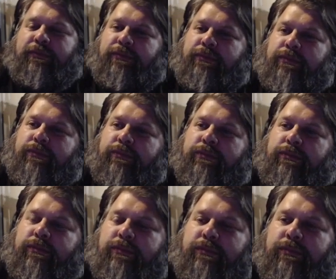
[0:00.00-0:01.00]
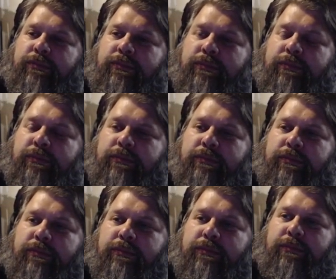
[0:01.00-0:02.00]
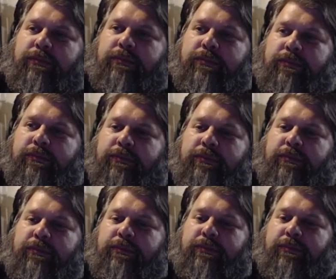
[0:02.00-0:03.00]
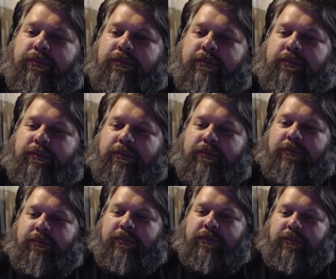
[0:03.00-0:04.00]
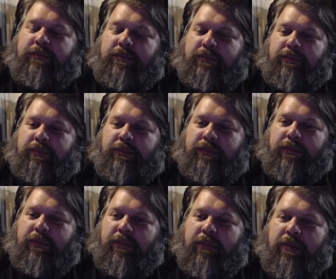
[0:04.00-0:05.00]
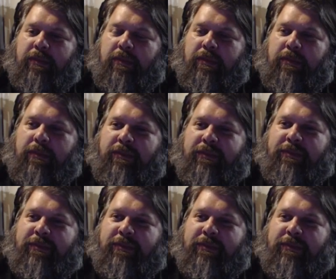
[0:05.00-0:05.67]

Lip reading: (silent)